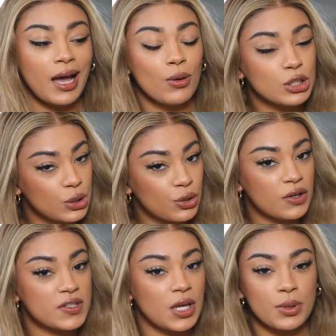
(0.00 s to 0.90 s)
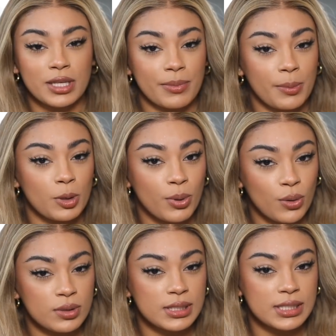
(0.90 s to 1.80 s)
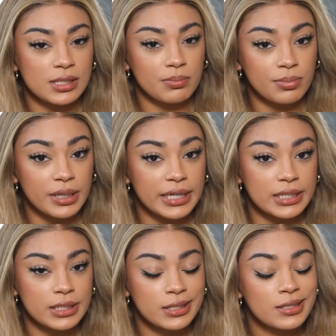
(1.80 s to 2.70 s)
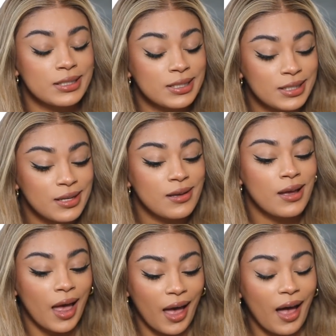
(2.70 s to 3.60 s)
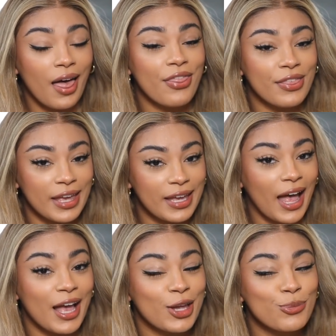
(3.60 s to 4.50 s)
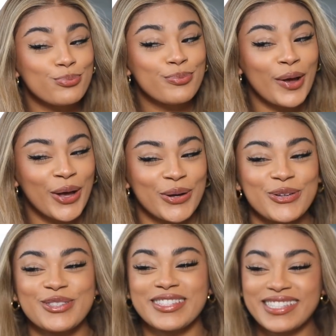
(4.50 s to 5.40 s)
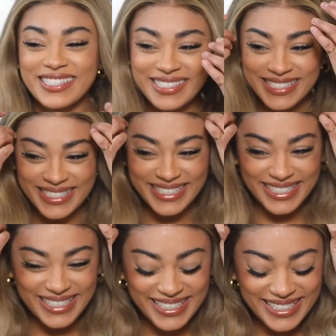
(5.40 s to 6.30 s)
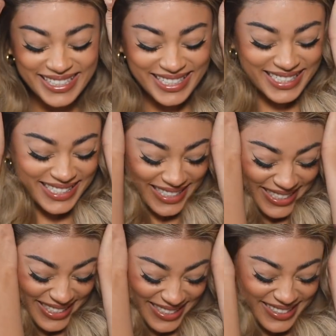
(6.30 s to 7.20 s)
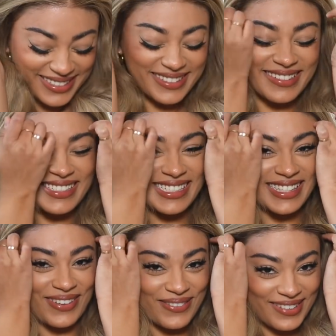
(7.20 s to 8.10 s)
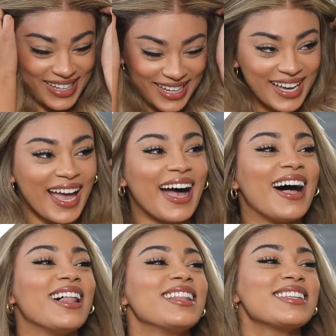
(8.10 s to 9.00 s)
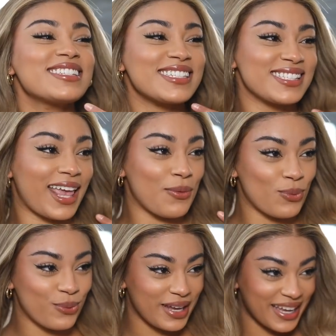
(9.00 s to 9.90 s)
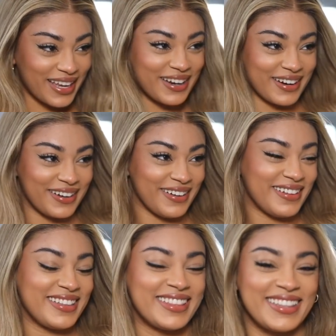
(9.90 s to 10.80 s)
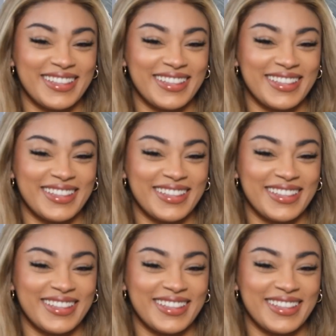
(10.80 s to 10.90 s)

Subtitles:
I was a little nervous I wasn't gonna be able to post this, but I think I could post it. Ooh, she's a wig gal. She's a wig girl.